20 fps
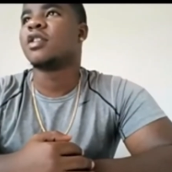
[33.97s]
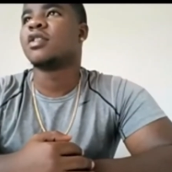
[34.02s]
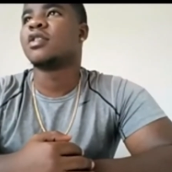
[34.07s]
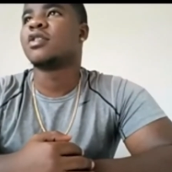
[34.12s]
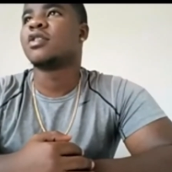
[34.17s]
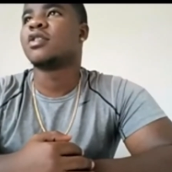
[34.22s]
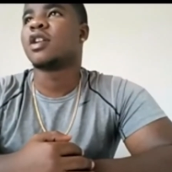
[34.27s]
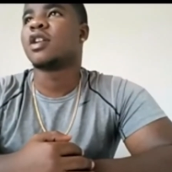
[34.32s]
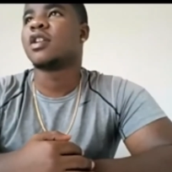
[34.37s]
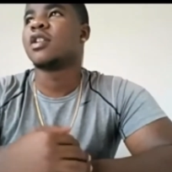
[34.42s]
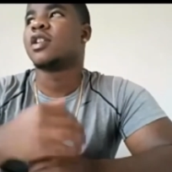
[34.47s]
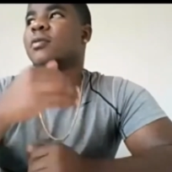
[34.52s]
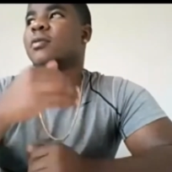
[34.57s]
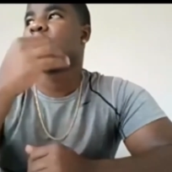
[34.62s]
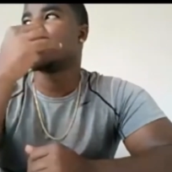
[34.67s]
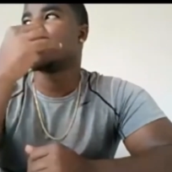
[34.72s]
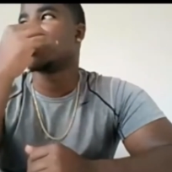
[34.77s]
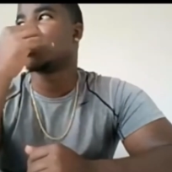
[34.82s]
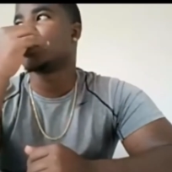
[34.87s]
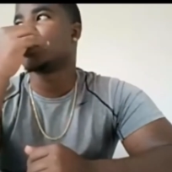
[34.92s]
trying to keep
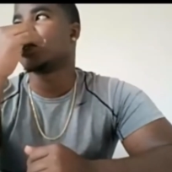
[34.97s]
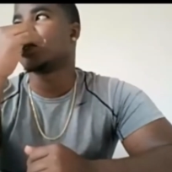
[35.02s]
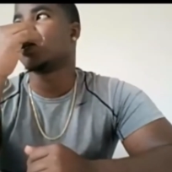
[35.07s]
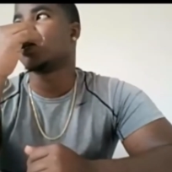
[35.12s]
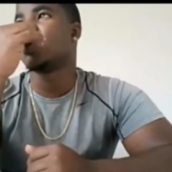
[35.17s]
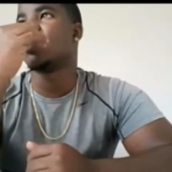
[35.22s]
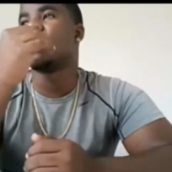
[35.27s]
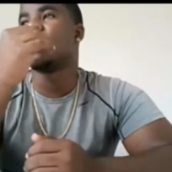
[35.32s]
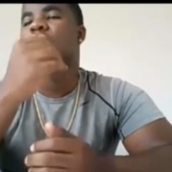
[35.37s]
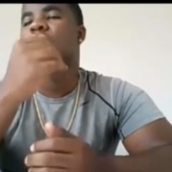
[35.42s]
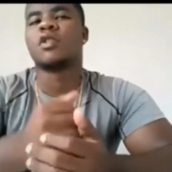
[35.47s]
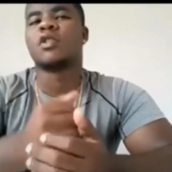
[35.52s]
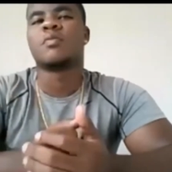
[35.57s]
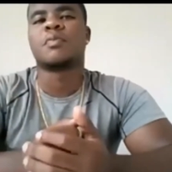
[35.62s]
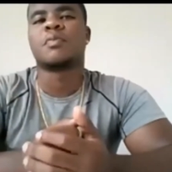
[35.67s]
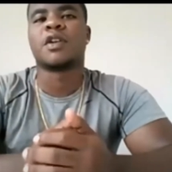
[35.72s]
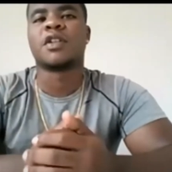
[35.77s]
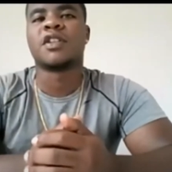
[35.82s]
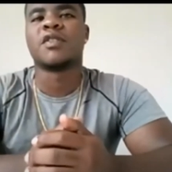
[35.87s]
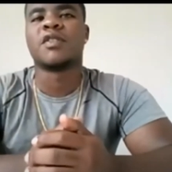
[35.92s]
everything going with this
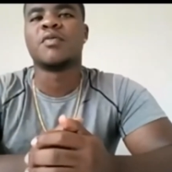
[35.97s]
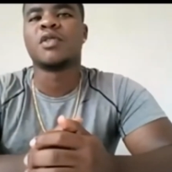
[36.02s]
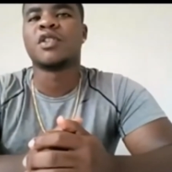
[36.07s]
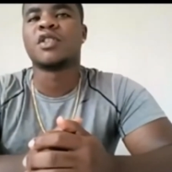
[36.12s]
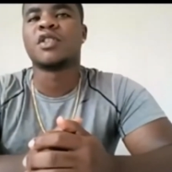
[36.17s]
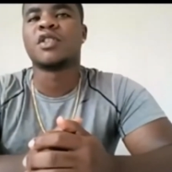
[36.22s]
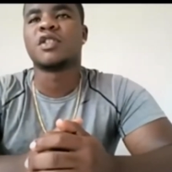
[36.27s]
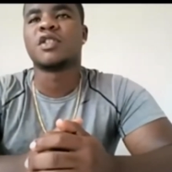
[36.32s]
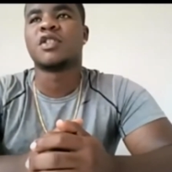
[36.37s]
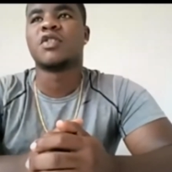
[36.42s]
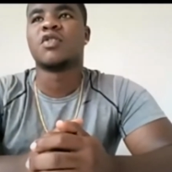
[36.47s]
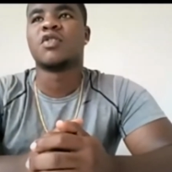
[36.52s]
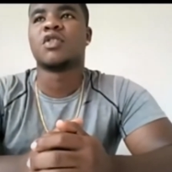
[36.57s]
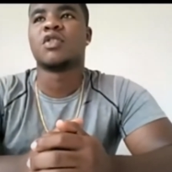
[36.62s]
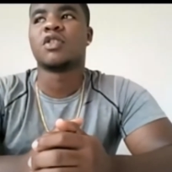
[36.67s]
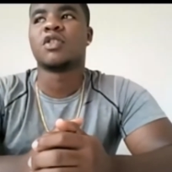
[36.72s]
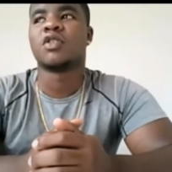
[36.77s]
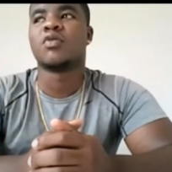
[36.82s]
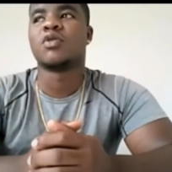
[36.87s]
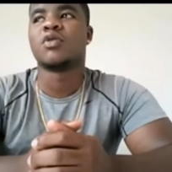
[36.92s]
pandemic and shit going on.
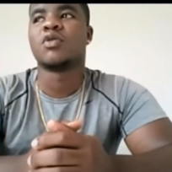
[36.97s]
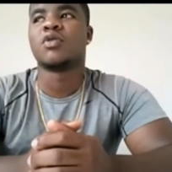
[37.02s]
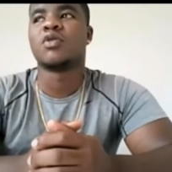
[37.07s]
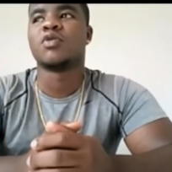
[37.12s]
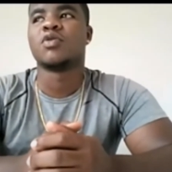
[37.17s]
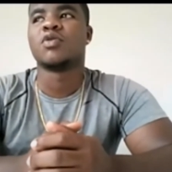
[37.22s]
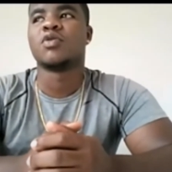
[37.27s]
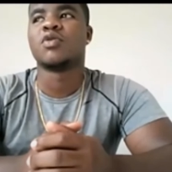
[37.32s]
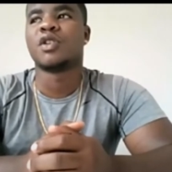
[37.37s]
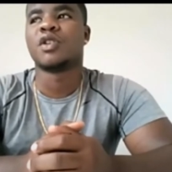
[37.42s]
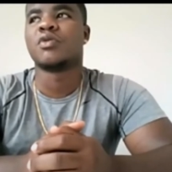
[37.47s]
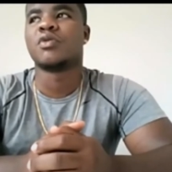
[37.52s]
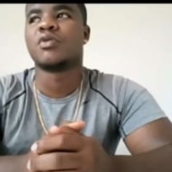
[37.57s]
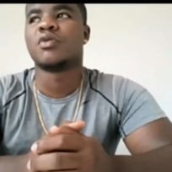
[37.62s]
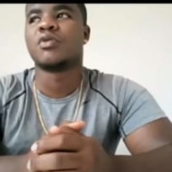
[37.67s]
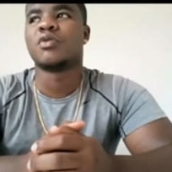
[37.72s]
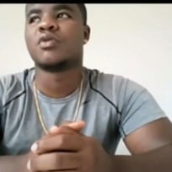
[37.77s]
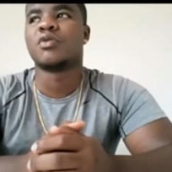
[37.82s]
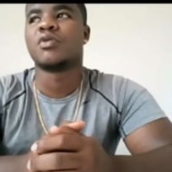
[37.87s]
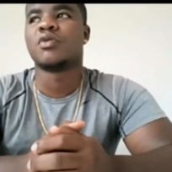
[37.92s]
What you been up to though, bro?
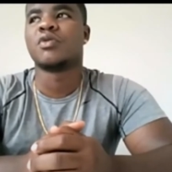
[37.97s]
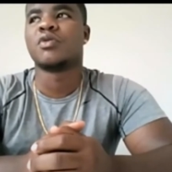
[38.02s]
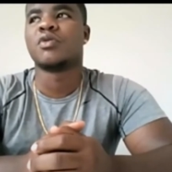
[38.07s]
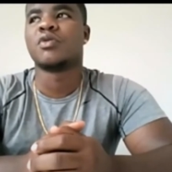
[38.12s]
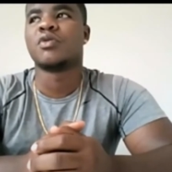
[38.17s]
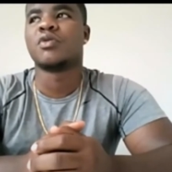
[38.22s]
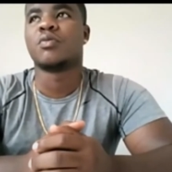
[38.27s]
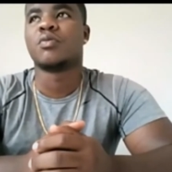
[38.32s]
Working out and shit.